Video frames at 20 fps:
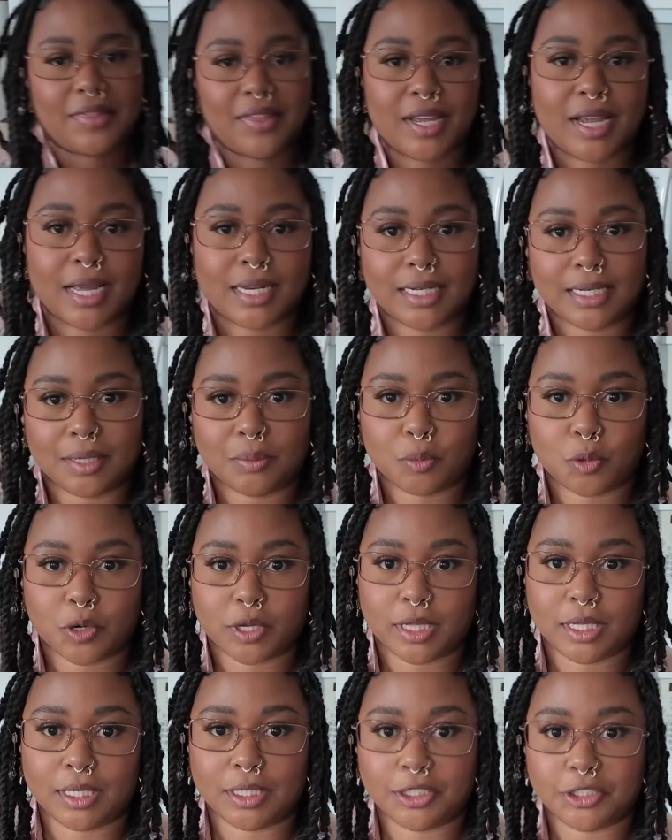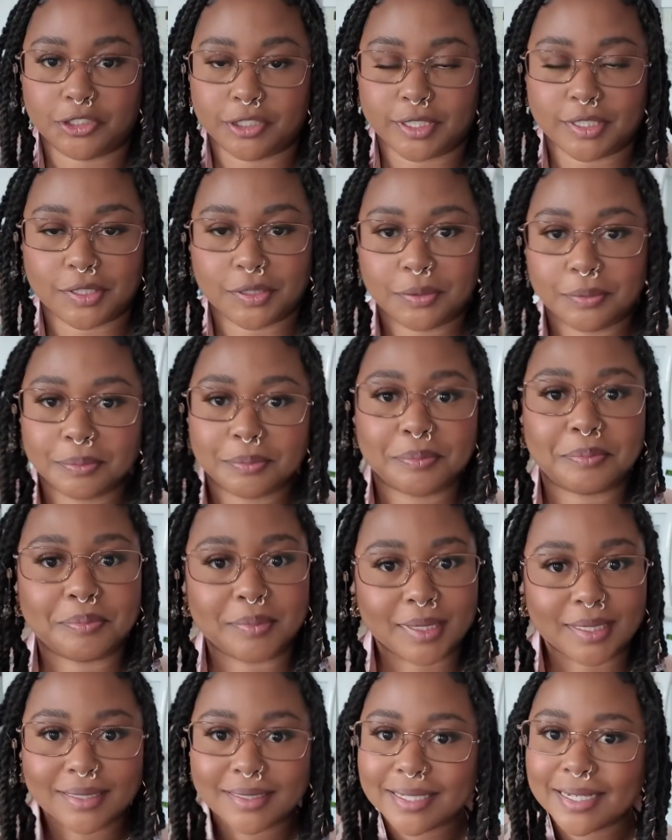think I did more than a drizzle,
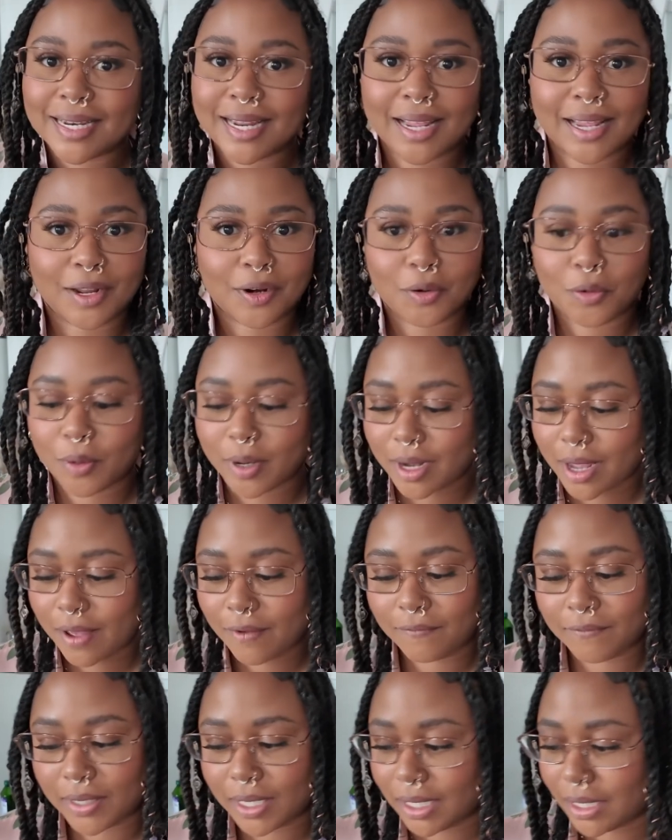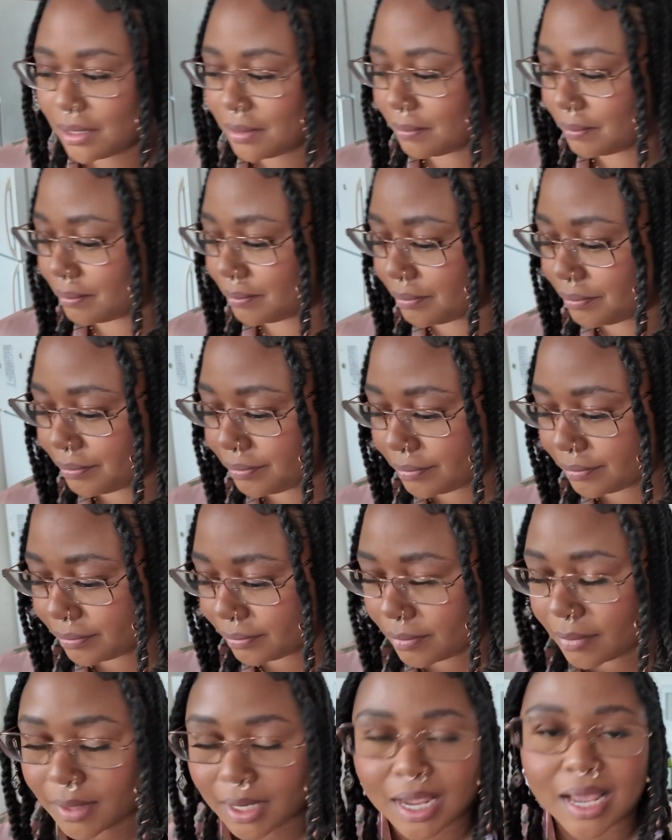but it'll work out fine.
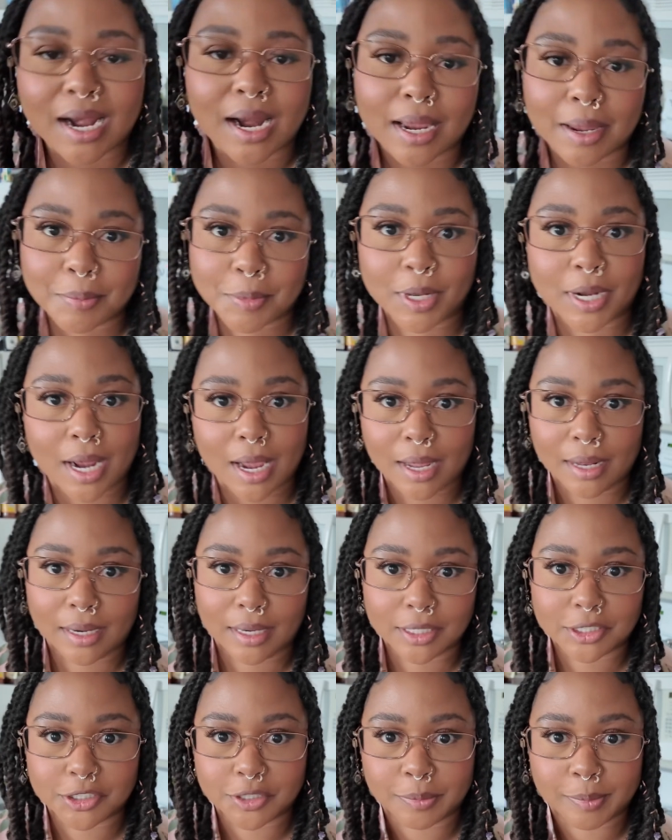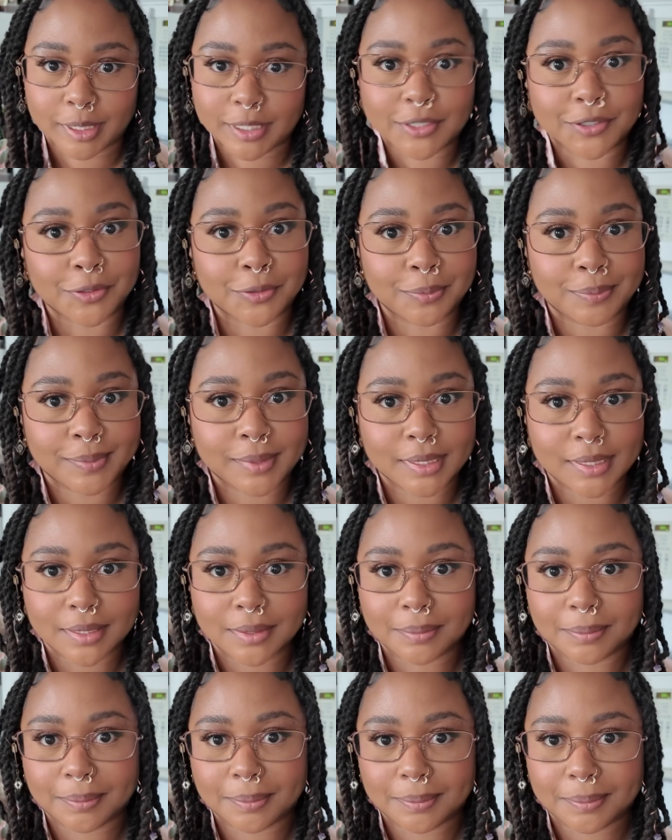And I am gonna add extra mushrooms.
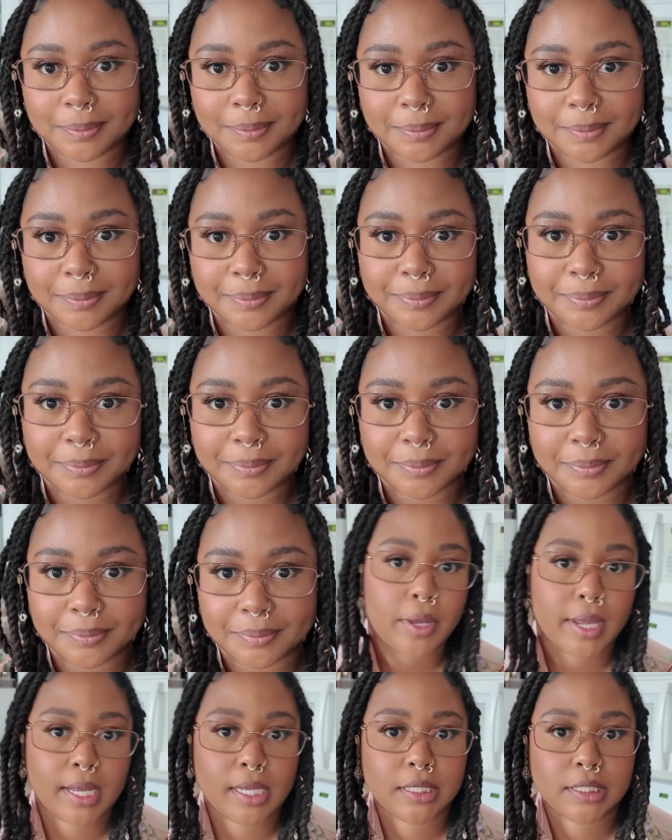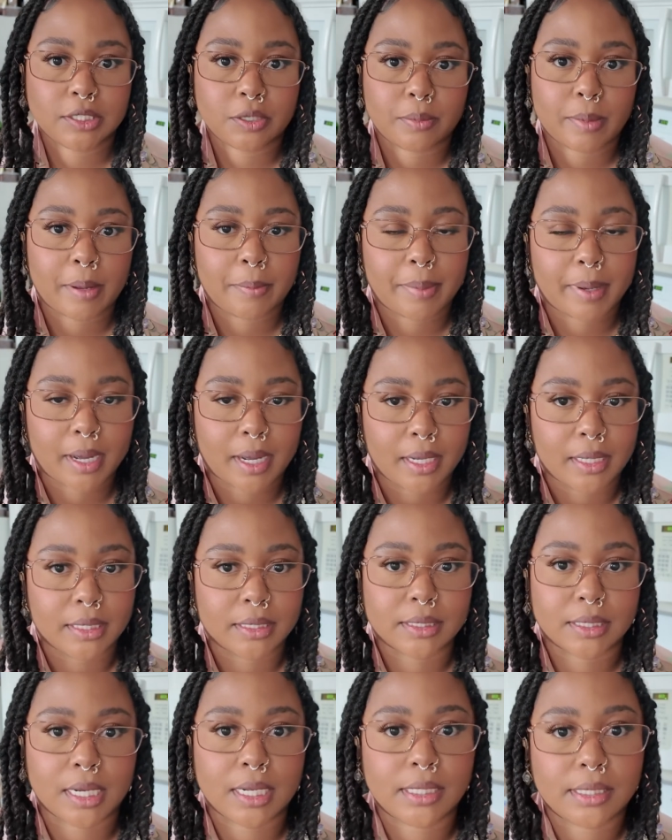Okay, so my pot
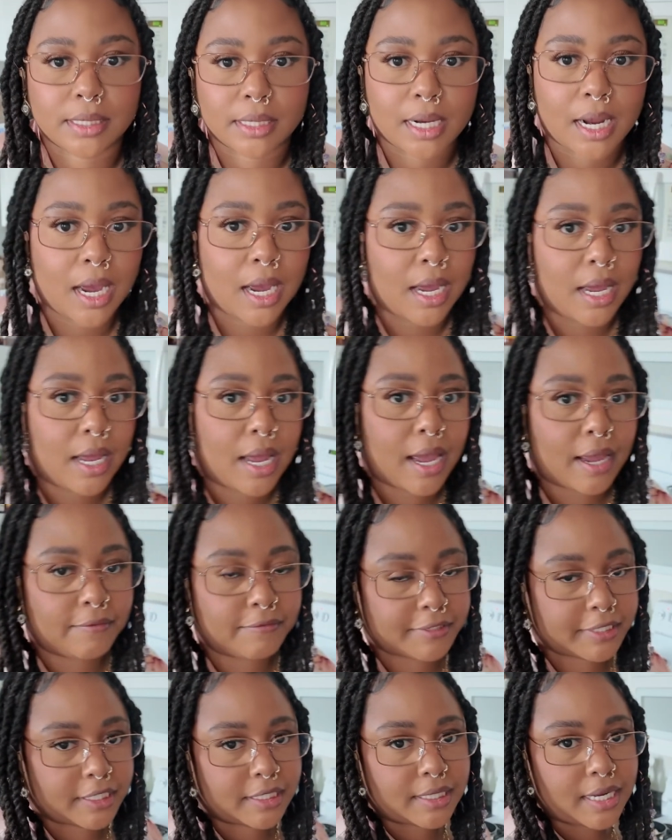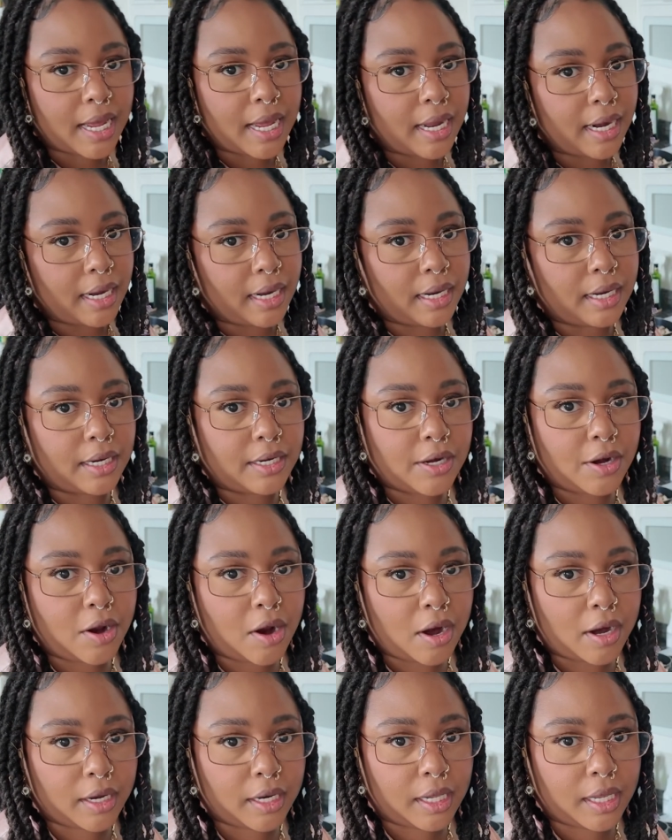is nice and hot. I've just added
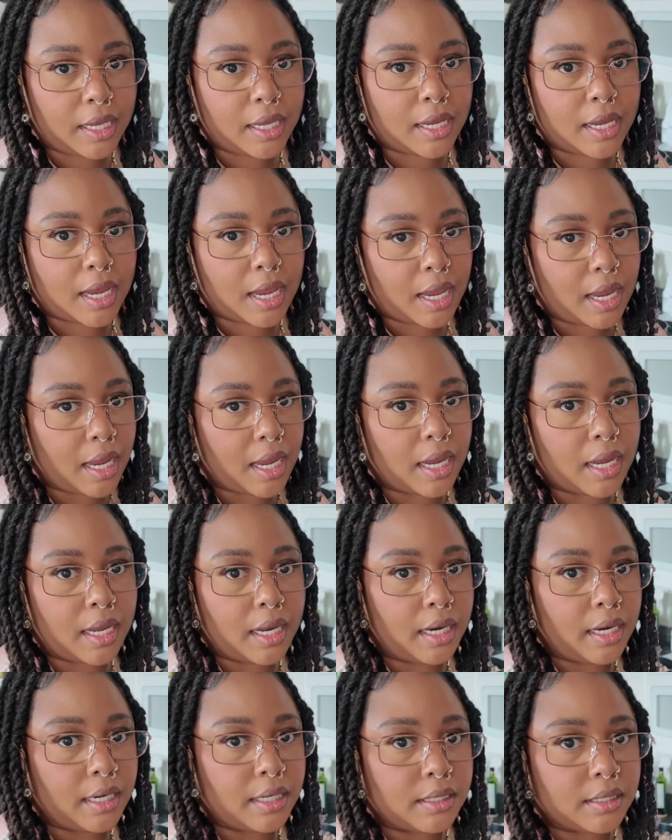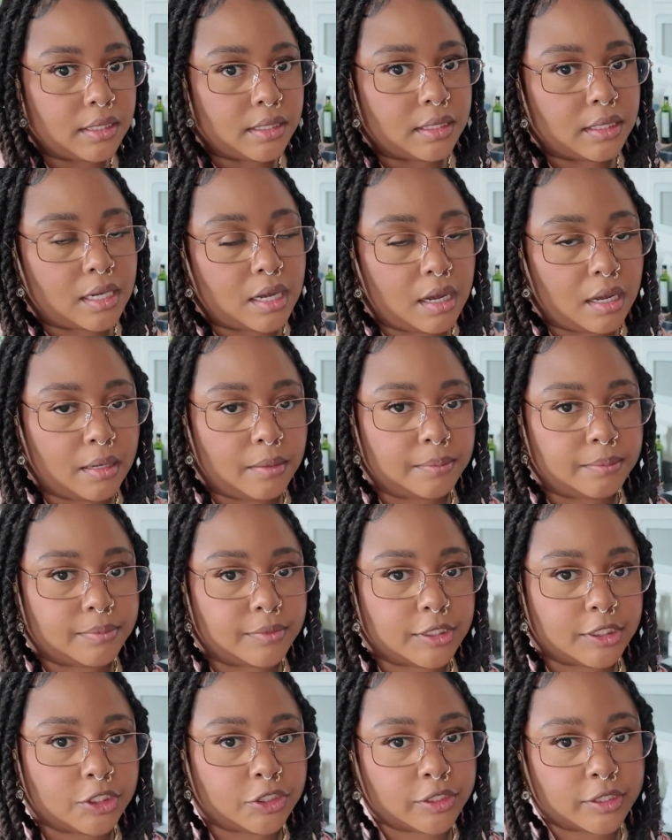garlic and
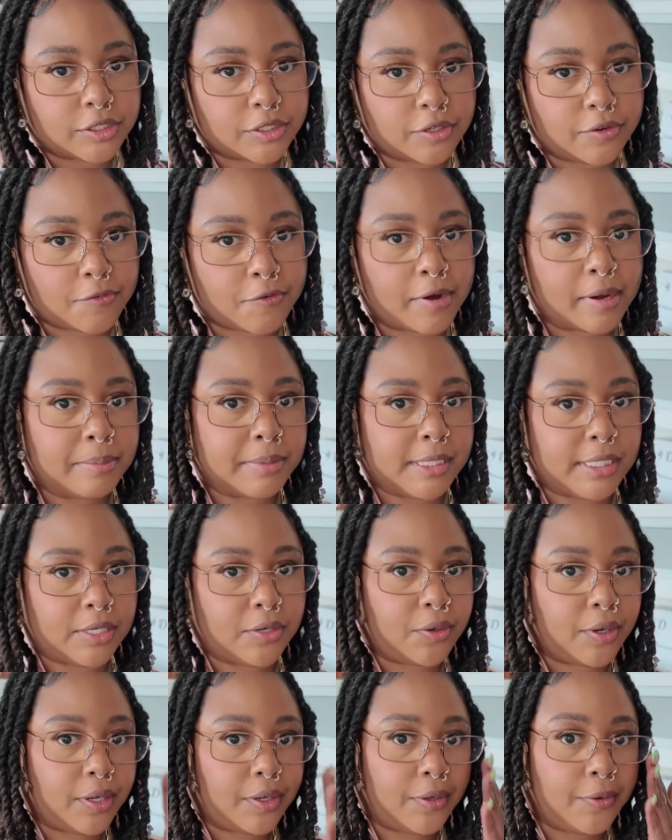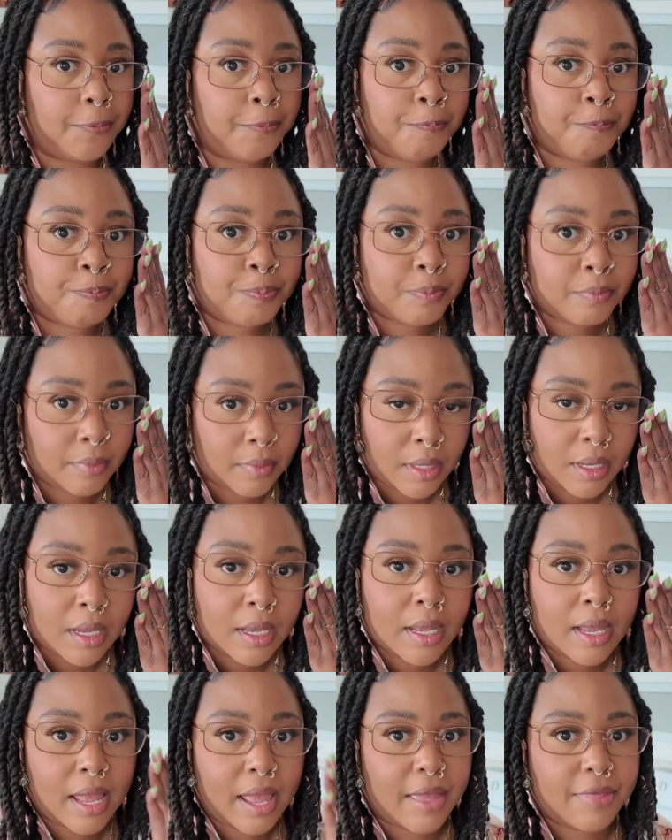the drizzle of grapeseed oil.
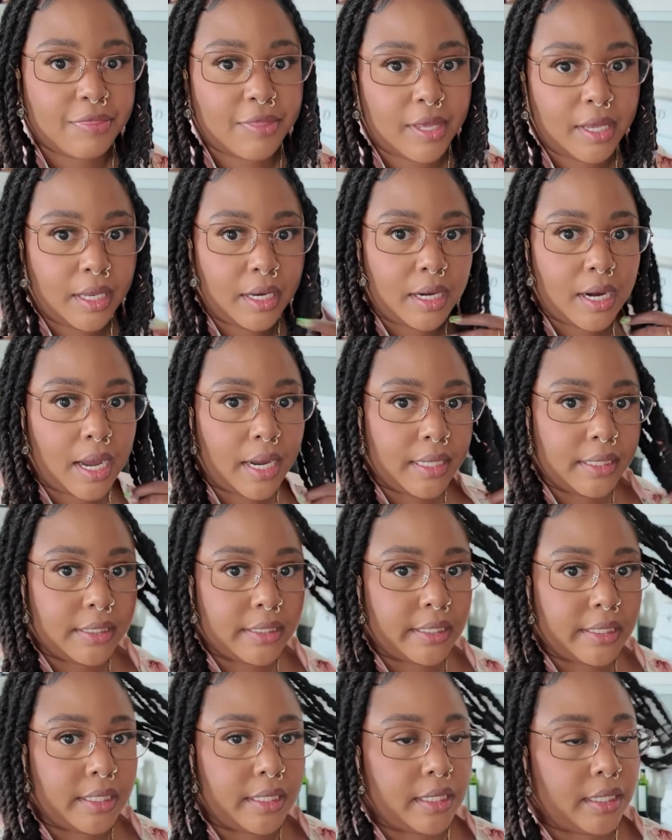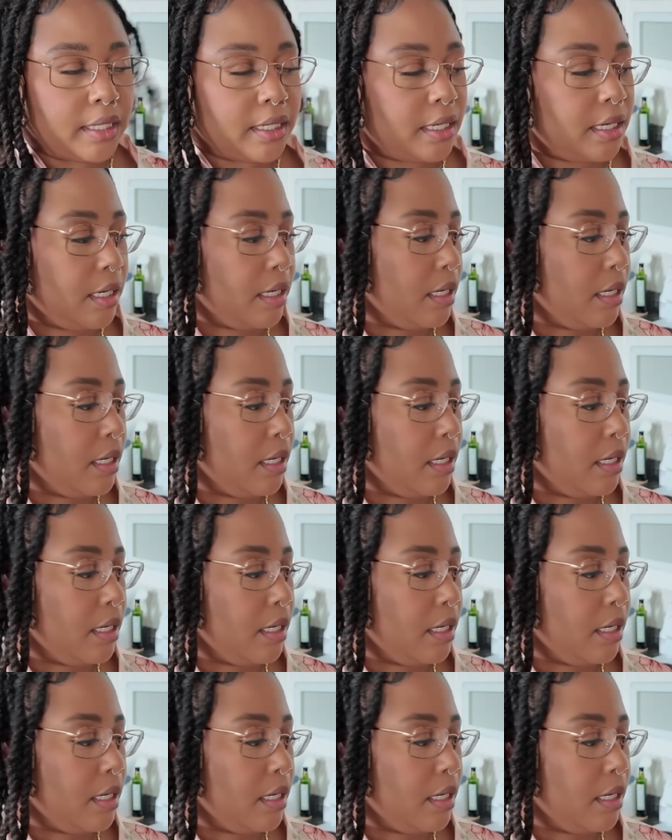And then I did